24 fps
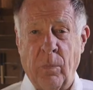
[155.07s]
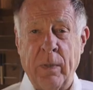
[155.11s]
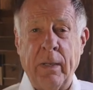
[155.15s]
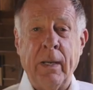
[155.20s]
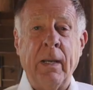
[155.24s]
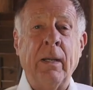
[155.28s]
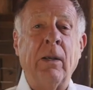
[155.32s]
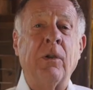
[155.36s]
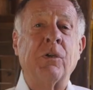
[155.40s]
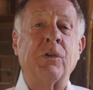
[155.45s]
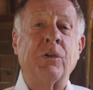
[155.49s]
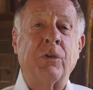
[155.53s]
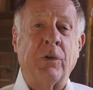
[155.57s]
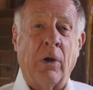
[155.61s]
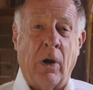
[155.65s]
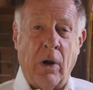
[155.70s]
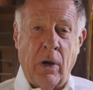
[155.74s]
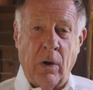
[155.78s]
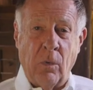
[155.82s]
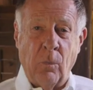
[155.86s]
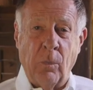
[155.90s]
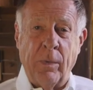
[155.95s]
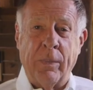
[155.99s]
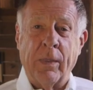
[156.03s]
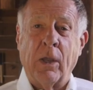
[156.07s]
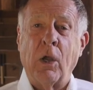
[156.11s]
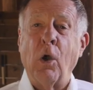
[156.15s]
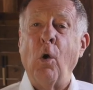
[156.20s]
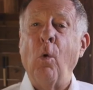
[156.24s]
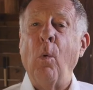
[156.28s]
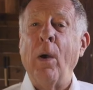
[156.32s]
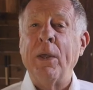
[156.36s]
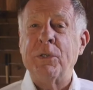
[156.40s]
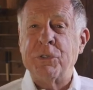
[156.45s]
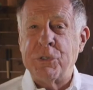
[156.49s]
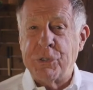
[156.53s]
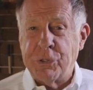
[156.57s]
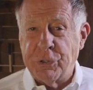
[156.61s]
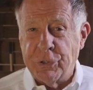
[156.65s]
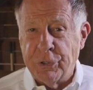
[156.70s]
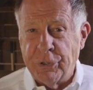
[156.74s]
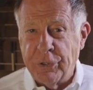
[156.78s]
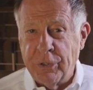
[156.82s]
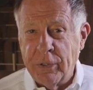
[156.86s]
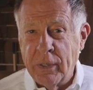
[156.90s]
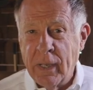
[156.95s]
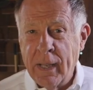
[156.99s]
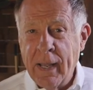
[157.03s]
We need to start with the
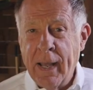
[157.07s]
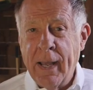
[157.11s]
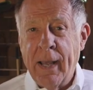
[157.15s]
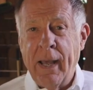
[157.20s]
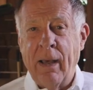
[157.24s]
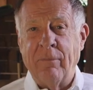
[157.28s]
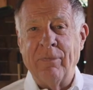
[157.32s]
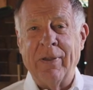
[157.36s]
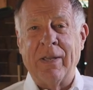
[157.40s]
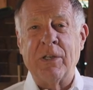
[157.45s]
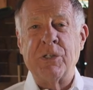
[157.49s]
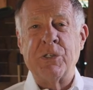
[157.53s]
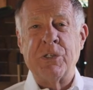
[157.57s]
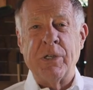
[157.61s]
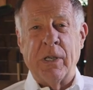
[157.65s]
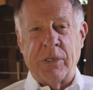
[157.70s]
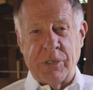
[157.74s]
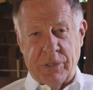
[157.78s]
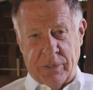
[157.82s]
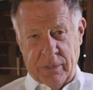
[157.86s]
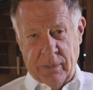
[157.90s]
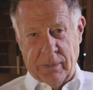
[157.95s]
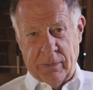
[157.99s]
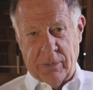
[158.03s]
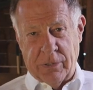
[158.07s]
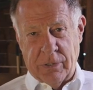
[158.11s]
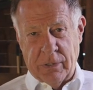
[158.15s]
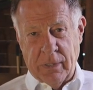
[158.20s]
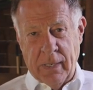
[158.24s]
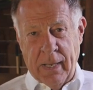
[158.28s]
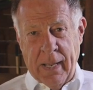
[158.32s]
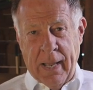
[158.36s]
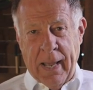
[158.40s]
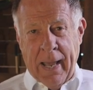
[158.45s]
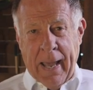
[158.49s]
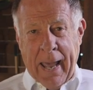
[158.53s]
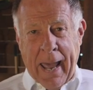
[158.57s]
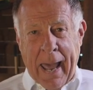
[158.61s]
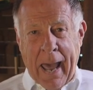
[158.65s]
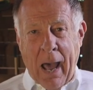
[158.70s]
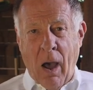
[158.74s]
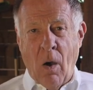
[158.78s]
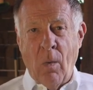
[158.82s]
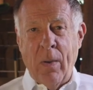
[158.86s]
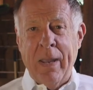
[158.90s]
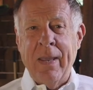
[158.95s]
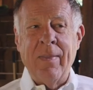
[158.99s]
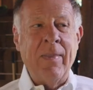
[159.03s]
question of existence.
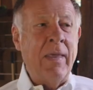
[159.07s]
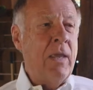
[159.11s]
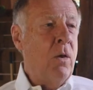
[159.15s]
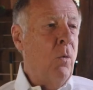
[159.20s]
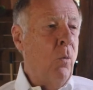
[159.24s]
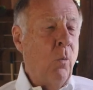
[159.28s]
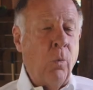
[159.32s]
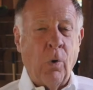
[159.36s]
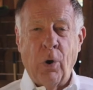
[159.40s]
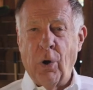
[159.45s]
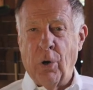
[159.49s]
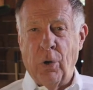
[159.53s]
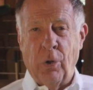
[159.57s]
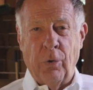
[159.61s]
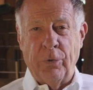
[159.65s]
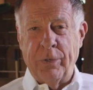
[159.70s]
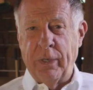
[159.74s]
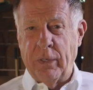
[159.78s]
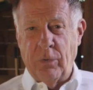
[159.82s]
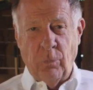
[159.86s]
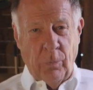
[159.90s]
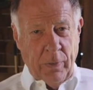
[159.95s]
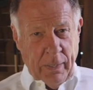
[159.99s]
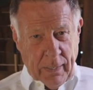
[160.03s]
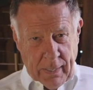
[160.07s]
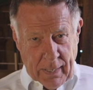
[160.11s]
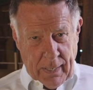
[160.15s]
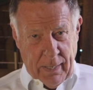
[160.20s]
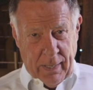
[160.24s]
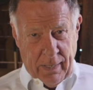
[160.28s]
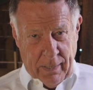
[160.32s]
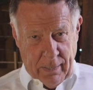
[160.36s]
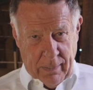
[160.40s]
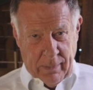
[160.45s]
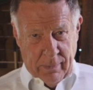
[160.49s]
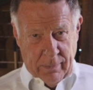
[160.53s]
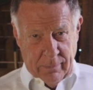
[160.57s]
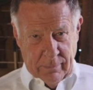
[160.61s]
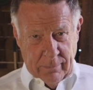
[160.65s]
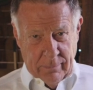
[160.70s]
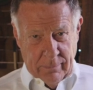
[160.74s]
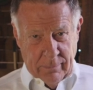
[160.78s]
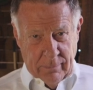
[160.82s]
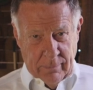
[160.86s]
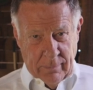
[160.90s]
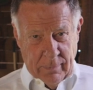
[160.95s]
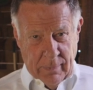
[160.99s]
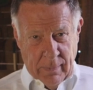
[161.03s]
How in the world did we get here?
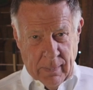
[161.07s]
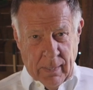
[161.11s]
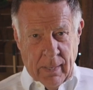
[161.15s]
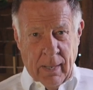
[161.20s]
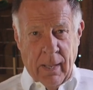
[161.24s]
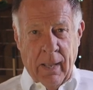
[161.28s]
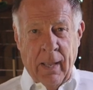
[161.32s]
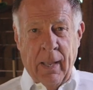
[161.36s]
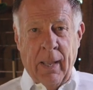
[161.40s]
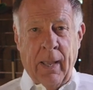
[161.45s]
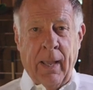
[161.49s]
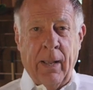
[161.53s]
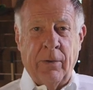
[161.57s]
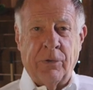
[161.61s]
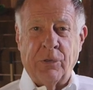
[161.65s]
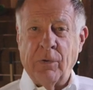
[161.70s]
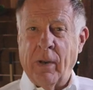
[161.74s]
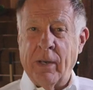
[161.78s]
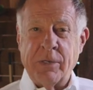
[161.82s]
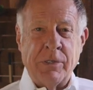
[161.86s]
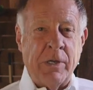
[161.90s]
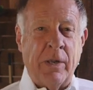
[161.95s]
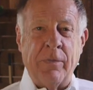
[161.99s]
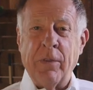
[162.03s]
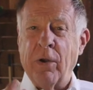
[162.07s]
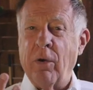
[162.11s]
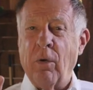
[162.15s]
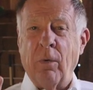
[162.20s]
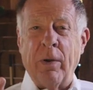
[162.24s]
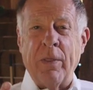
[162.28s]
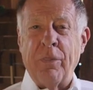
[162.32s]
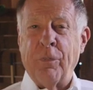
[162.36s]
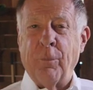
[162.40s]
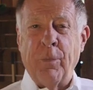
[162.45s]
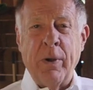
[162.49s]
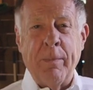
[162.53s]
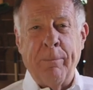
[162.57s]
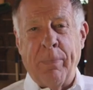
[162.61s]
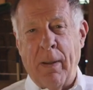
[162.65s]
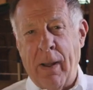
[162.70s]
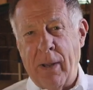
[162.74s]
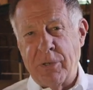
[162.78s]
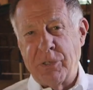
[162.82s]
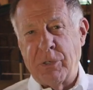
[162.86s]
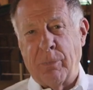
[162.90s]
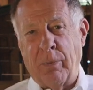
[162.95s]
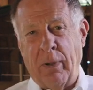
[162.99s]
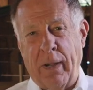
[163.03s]
And so I said, there are only three
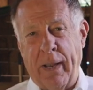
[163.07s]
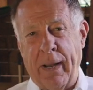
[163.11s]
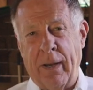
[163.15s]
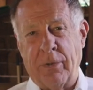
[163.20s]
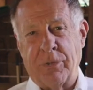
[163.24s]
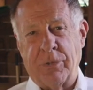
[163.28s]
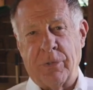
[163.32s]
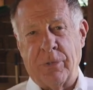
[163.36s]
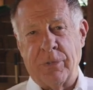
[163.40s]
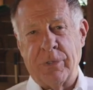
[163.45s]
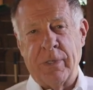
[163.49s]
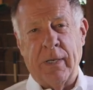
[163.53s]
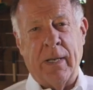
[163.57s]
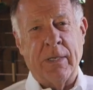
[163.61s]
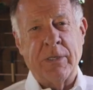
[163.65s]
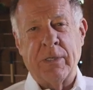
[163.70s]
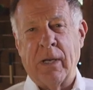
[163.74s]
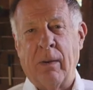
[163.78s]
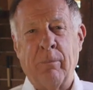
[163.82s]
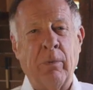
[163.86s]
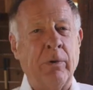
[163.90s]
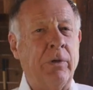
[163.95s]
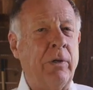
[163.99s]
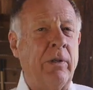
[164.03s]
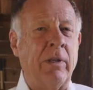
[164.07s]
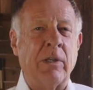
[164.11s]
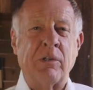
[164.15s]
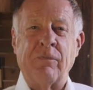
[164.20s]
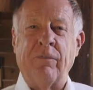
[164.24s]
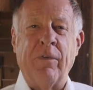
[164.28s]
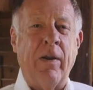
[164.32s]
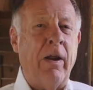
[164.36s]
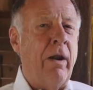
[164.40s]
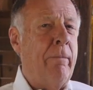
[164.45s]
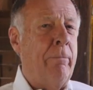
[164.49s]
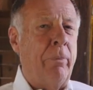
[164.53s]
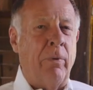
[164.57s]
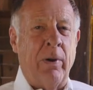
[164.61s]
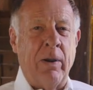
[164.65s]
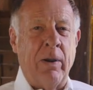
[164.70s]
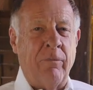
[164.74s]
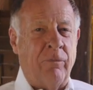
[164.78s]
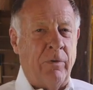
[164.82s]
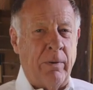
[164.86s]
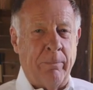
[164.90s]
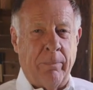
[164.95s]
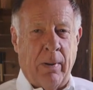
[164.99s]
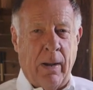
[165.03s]
possible answers. And I said, I'm going to do this very
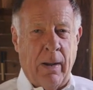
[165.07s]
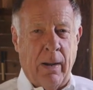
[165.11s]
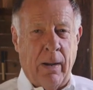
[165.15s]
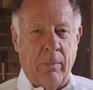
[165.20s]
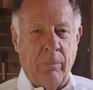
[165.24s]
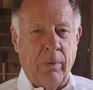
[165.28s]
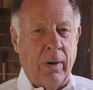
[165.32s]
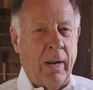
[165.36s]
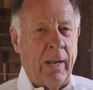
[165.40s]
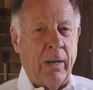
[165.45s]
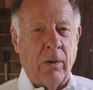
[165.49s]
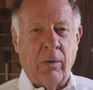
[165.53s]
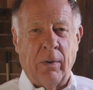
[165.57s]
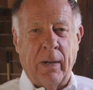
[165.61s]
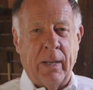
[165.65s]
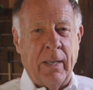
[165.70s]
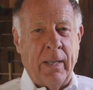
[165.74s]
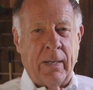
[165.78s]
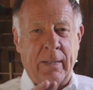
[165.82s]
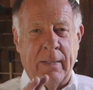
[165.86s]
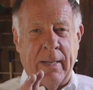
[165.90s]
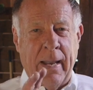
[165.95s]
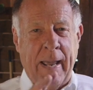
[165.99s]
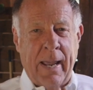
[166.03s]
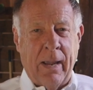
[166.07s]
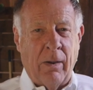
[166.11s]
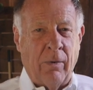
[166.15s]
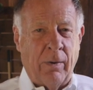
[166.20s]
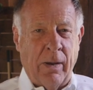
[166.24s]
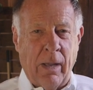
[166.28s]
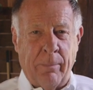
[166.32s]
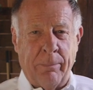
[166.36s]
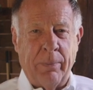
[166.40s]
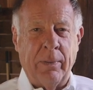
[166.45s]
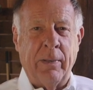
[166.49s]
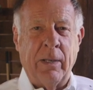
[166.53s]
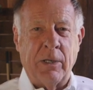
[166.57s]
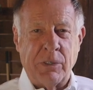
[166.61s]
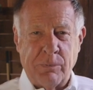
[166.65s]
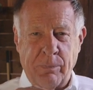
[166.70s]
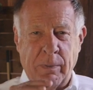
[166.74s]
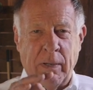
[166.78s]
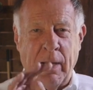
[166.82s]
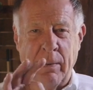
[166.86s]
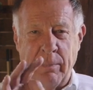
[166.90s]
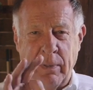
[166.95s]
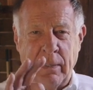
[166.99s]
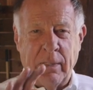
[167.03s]
briefly, Bob. We're not going to get tangled up in this,
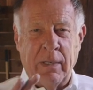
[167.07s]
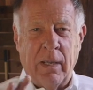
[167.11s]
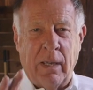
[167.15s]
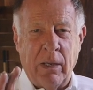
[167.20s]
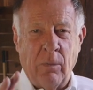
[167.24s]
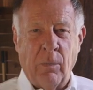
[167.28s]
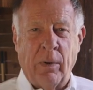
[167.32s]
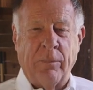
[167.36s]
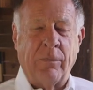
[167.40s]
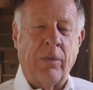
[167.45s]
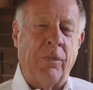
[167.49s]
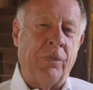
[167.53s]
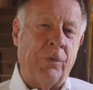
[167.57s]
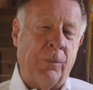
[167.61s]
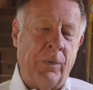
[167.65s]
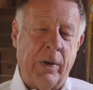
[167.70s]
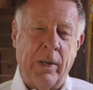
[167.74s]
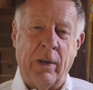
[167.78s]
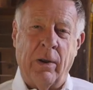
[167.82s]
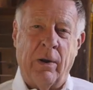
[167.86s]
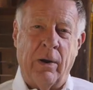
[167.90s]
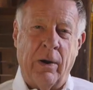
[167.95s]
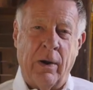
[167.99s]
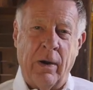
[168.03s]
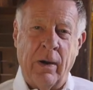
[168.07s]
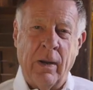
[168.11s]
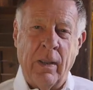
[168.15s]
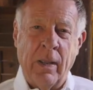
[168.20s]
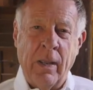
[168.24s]
but let me tell you what the three are.